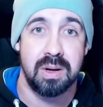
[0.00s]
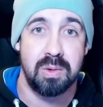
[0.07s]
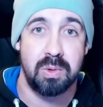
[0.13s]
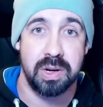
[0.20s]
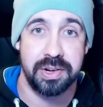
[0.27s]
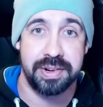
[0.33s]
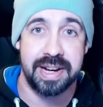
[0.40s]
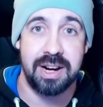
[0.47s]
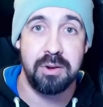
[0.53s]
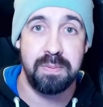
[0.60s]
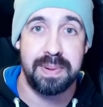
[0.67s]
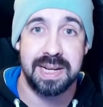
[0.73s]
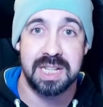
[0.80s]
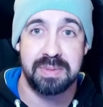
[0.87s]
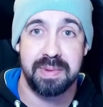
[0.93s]
While on
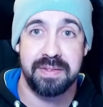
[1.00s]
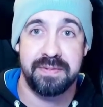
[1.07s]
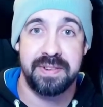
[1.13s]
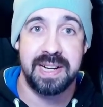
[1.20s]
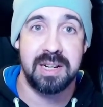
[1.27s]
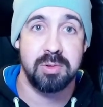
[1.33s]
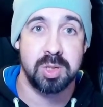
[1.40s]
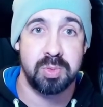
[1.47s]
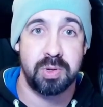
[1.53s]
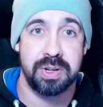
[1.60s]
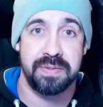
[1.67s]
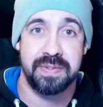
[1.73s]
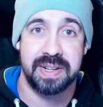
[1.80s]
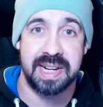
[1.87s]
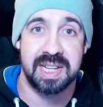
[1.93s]
Elpis, Menphina was one
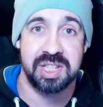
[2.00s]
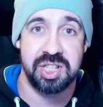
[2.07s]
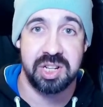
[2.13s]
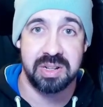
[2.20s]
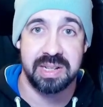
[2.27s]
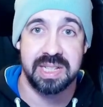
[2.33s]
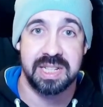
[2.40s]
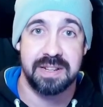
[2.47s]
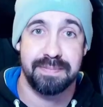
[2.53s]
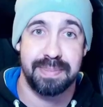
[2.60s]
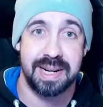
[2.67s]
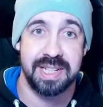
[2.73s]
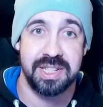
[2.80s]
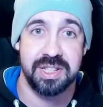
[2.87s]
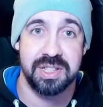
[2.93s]
of Banat's youngest
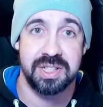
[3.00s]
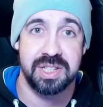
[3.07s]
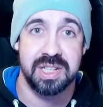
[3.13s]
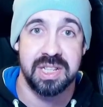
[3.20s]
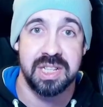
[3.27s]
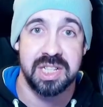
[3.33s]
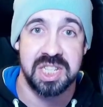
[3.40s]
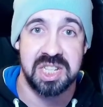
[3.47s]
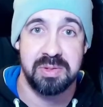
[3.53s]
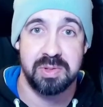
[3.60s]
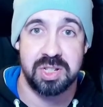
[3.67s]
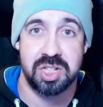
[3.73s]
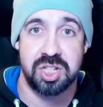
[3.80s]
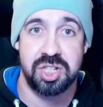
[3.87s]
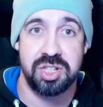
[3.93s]
companions. He was
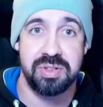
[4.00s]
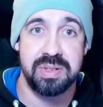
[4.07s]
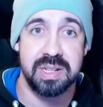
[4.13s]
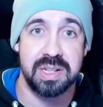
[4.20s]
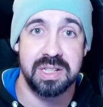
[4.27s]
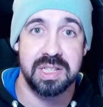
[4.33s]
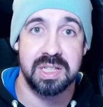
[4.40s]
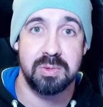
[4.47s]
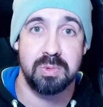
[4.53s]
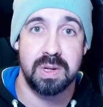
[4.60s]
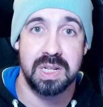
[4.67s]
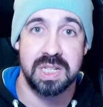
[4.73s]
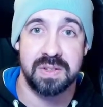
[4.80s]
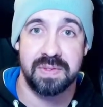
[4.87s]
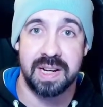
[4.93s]
a student under the
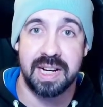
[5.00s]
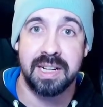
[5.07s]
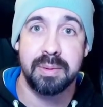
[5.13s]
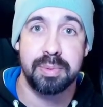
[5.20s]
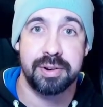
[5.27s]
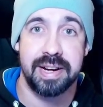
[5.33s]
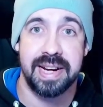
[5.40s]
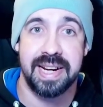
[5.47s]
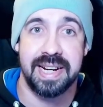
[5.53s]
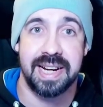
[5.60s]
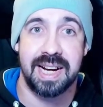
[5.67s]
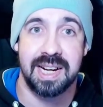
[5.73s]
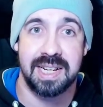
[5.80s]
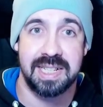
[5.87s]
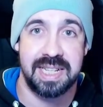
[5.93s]
words of La Hebrea in
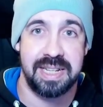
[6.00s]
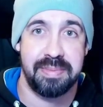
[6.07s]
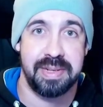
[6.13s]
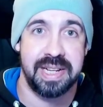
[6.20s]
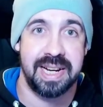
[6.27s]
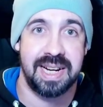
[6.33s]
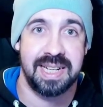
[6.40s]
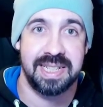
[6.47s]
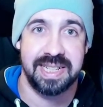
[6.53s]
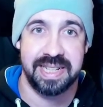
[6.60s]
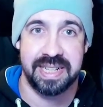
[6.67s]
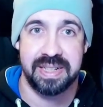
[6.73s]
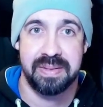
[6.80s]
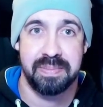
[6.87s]
Academia Andia.